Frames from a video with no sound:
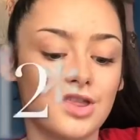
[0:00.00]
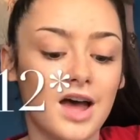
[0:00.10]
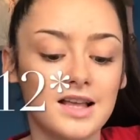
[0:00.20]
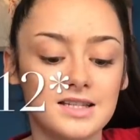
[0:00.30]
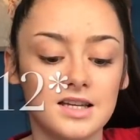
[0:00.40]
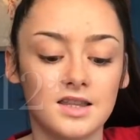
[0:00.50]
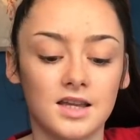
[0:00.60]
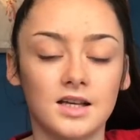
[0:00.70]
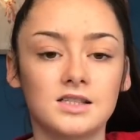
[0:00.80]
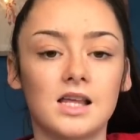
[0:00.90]
13
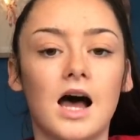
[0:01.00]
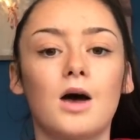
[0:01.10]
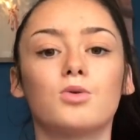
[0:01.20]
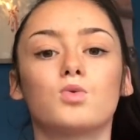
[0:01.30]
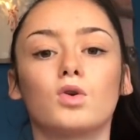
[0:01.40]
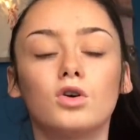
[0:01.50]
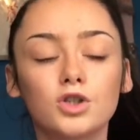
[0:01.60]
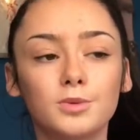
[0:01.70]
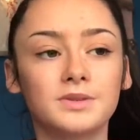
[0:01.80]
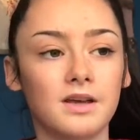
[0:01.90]
things that I would
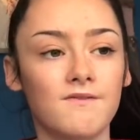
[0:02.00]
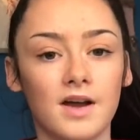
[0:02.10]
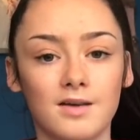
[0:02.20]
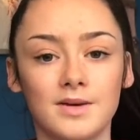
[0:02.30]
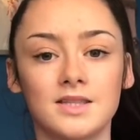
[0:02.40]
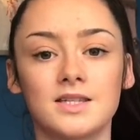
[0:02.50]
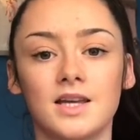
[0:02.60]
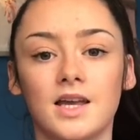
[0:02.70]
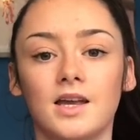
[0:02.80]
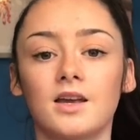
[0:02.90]
100% recommend
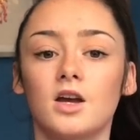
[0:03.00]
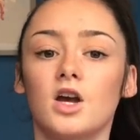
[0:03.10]
taking